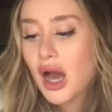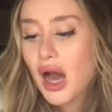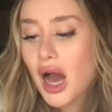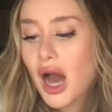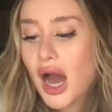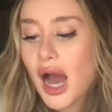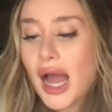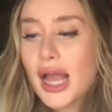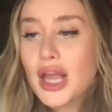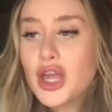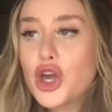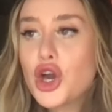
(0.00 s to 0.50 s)

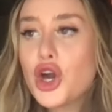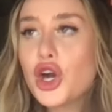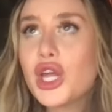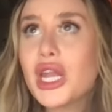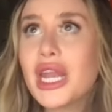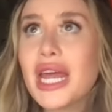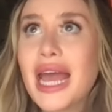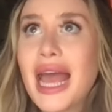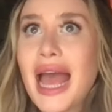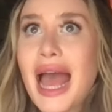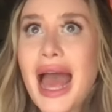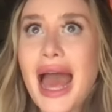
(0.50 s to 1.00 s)
I could
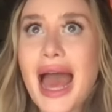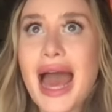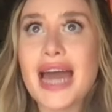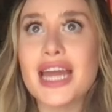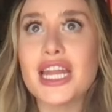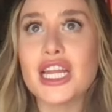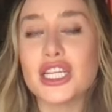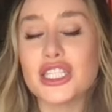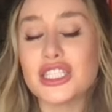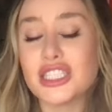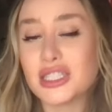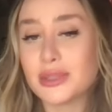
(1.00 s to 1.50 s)
have had
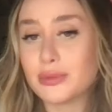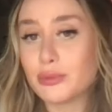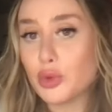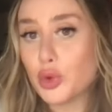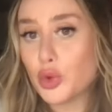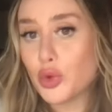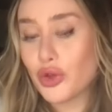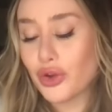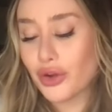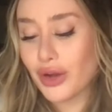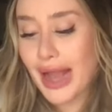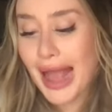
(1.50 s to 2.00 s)
a
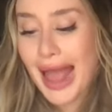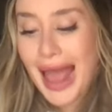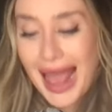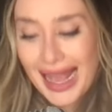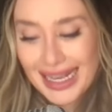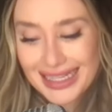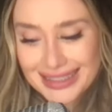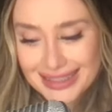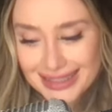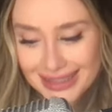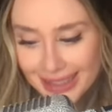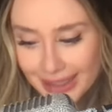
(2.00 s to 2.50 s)
smoother
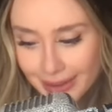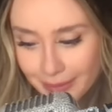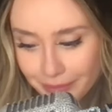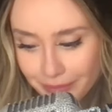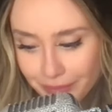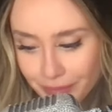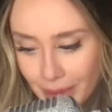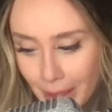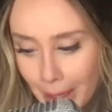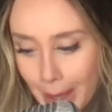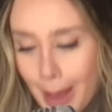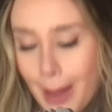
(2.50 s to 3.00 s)
exit,
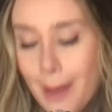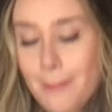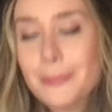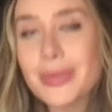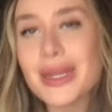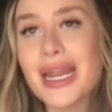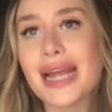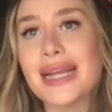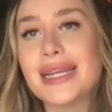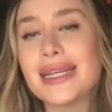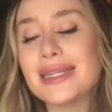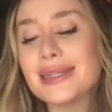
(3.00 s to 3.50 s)
but
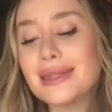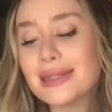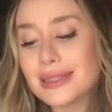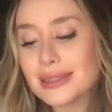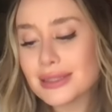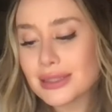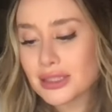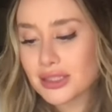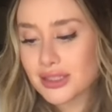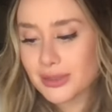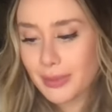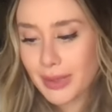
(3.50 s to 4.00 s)
I didn't
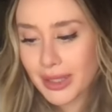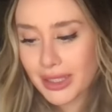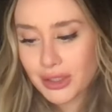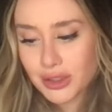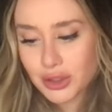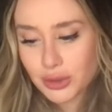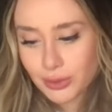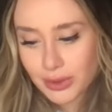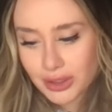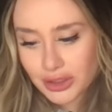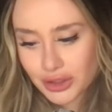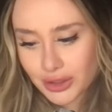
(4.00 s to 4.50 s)
listen to my
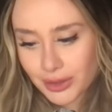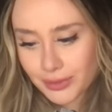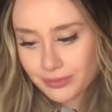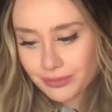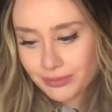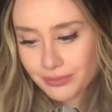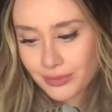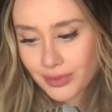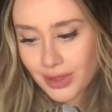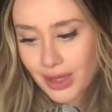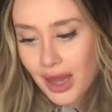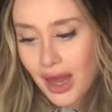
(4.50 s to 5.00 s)
intuition.
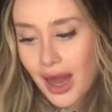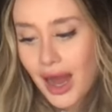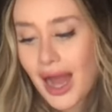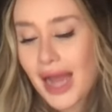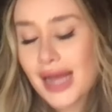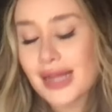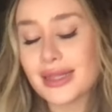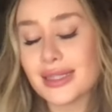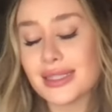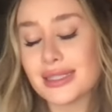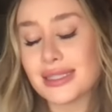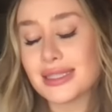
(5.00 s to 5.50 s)

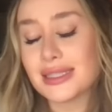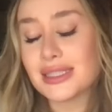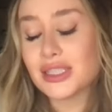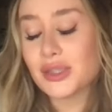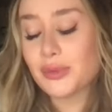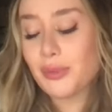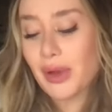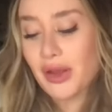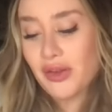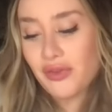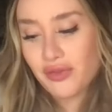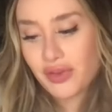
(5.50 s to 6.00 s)
I listened to
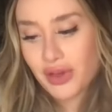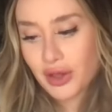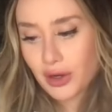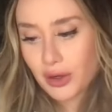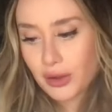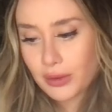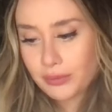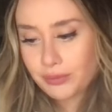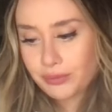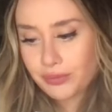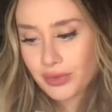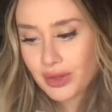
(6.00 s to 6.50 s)
my
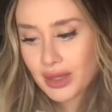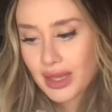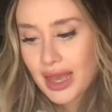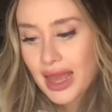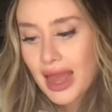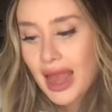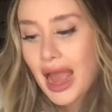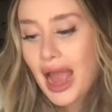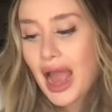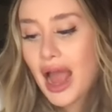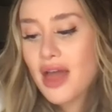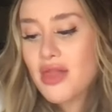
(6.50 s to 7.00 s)
fear,
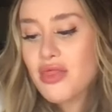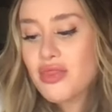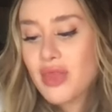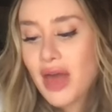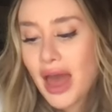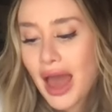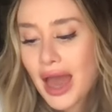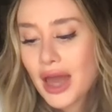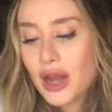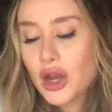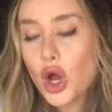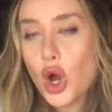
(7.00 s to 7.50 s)
and
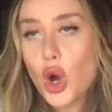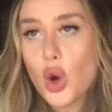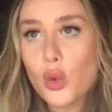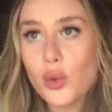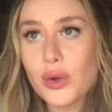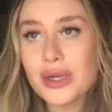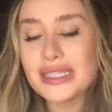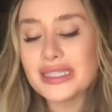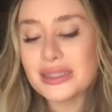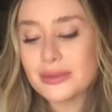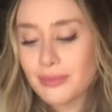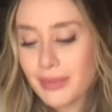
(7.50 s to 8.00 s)
that
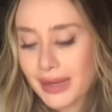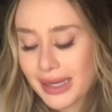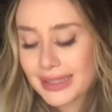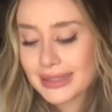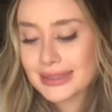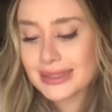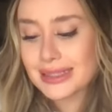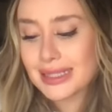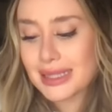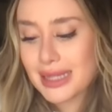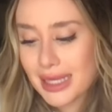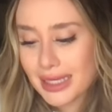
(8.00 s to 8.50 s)
always
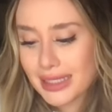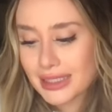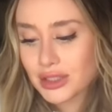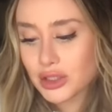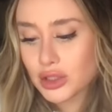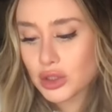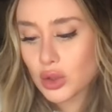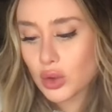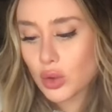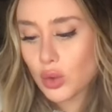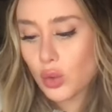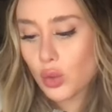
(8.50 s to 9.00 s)
makes things
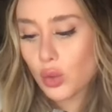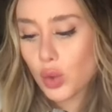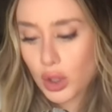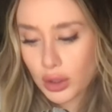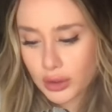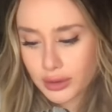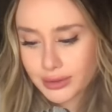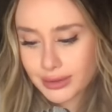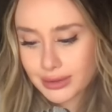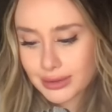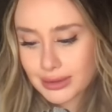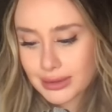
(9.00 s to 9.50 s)

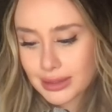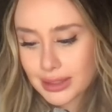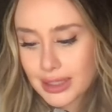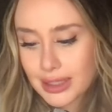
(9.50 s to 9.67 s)
worse.